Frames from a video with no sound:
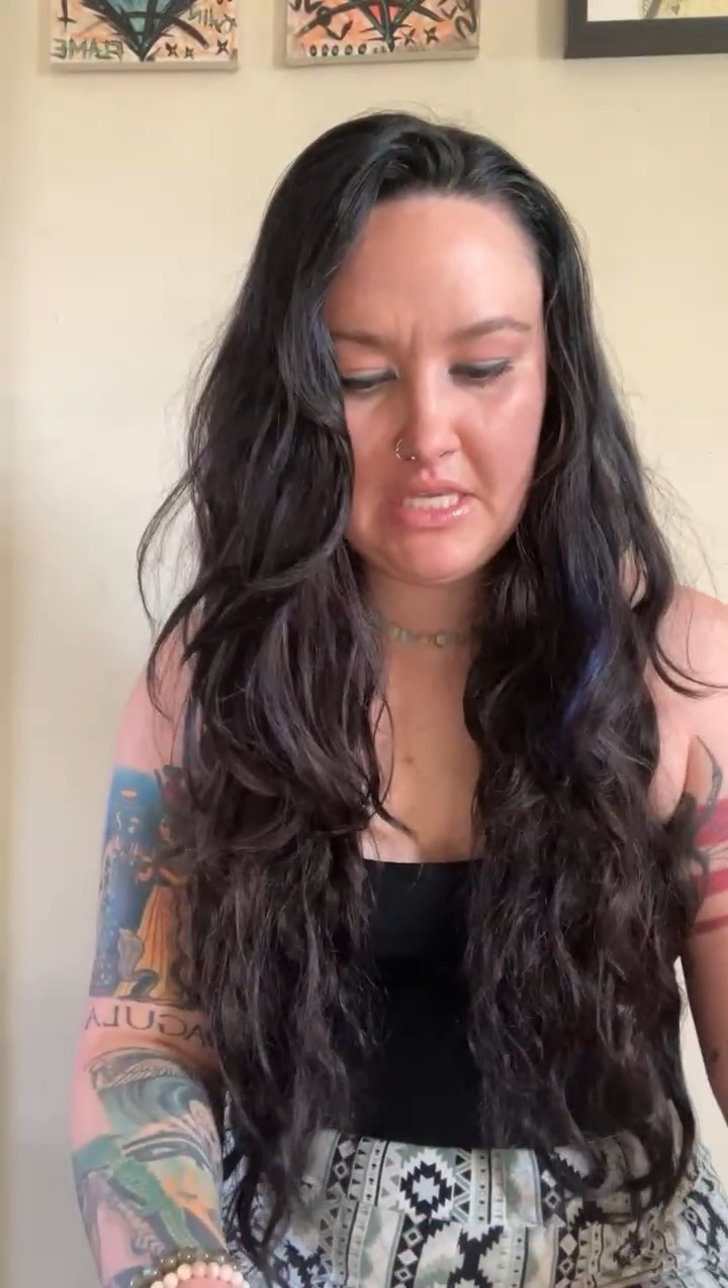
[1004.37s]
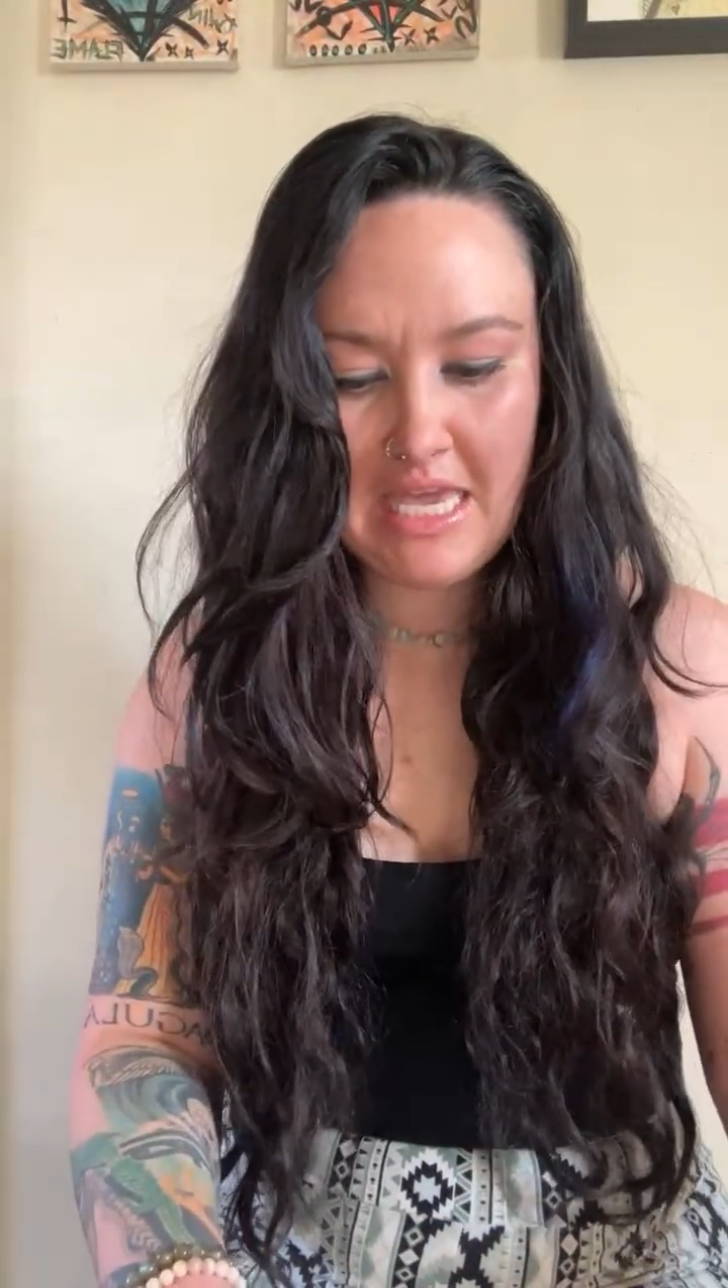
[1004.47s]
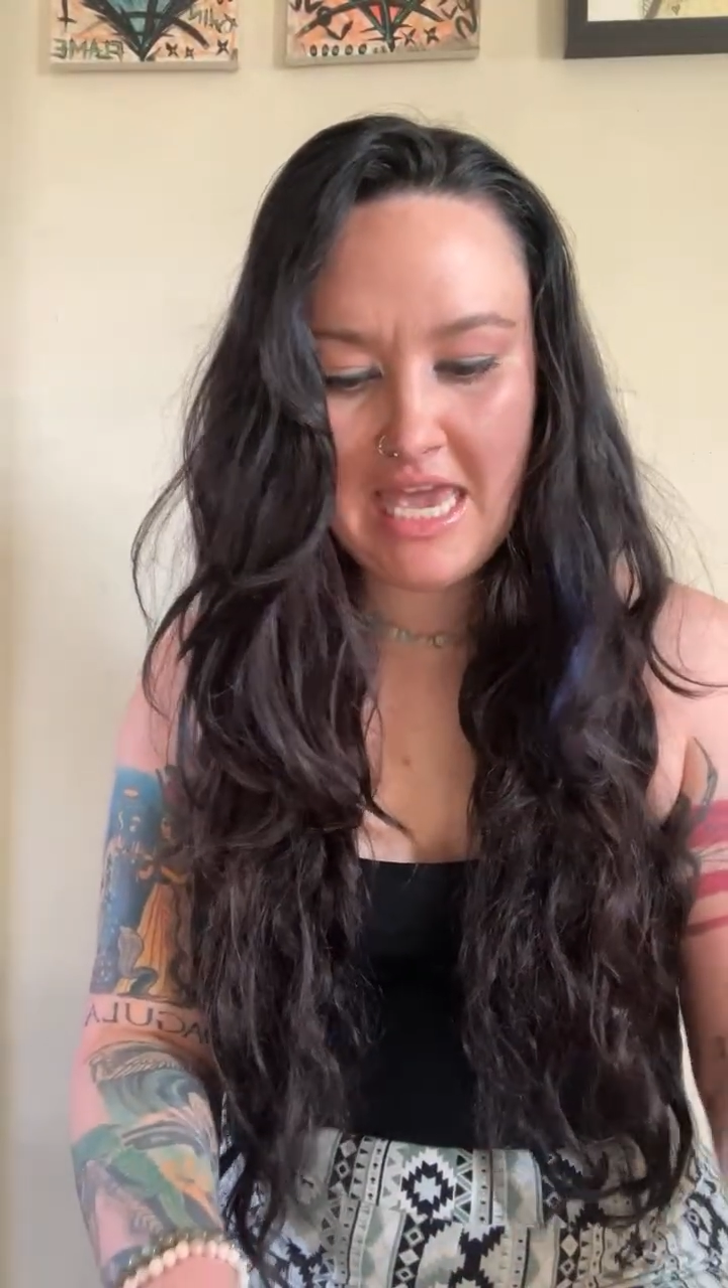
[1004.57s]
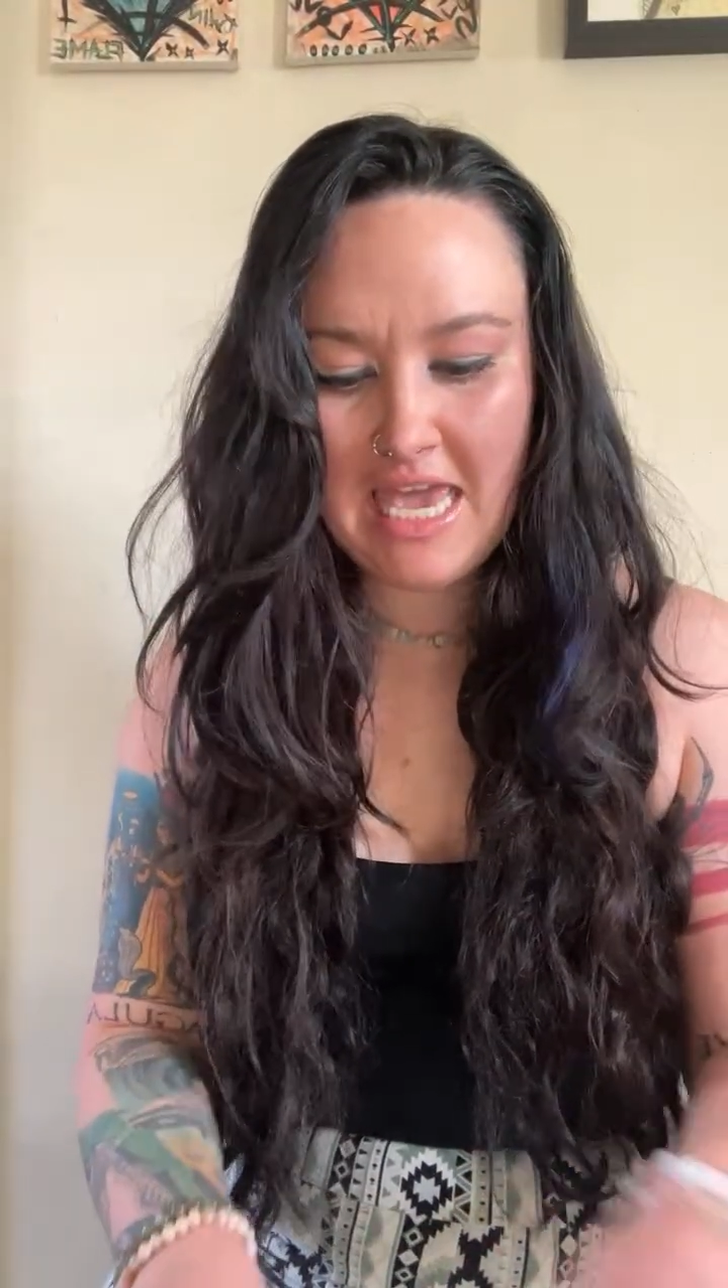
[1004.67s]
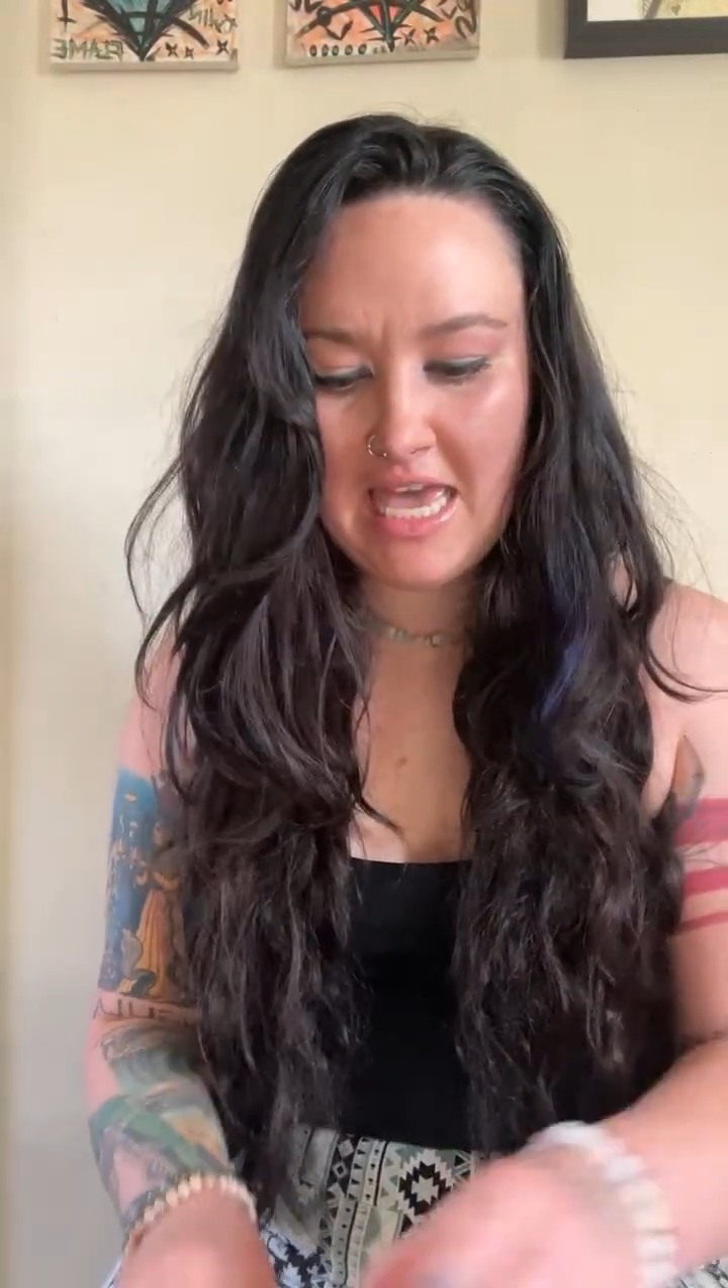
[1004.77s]

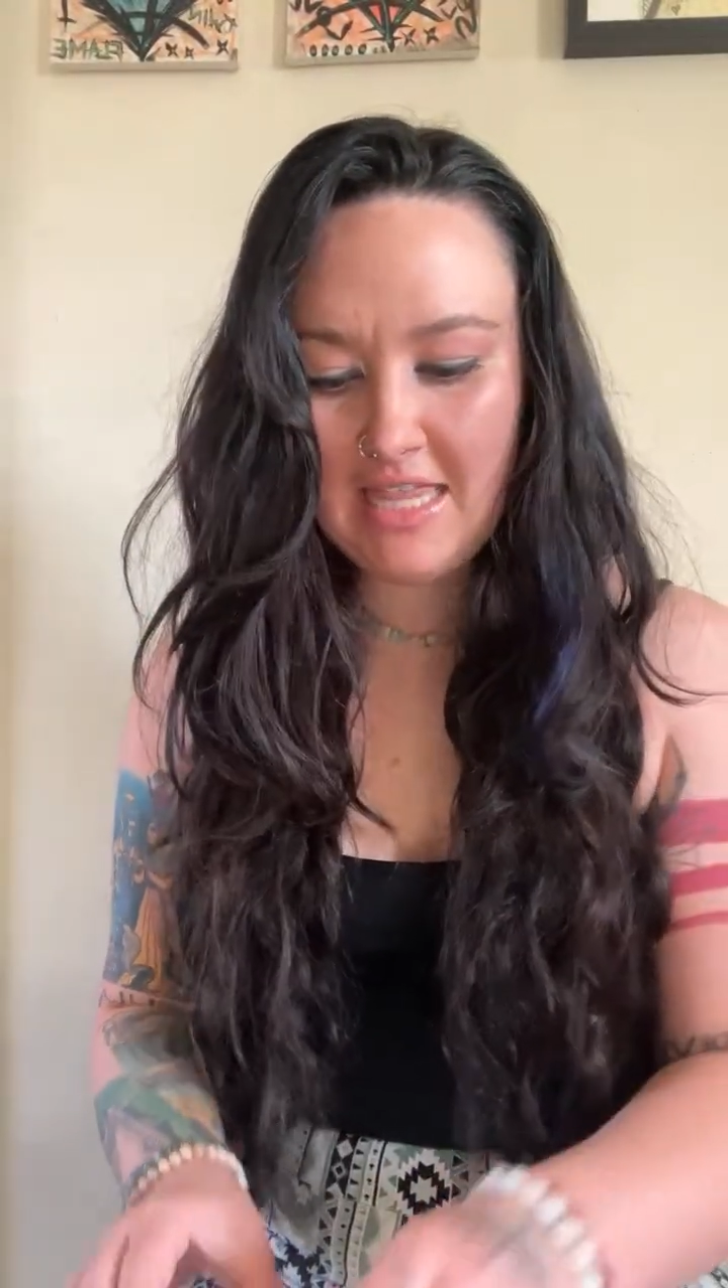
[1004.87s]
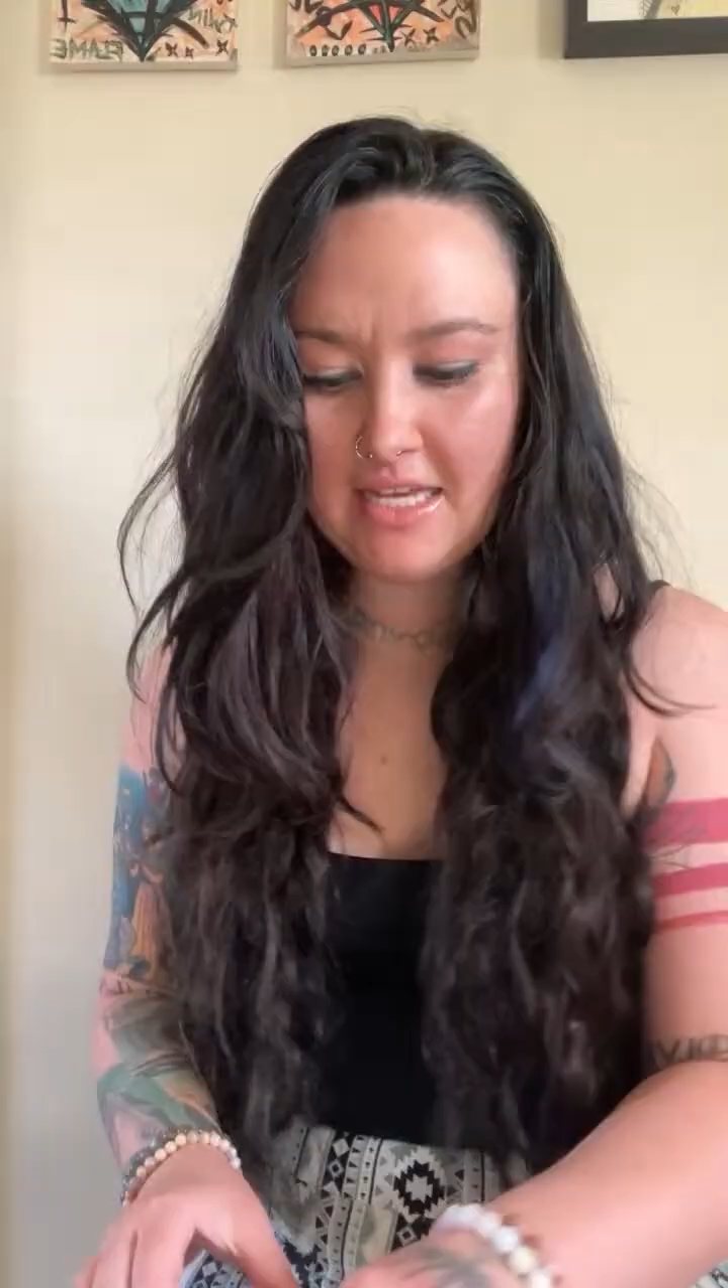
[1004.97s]
Yeah,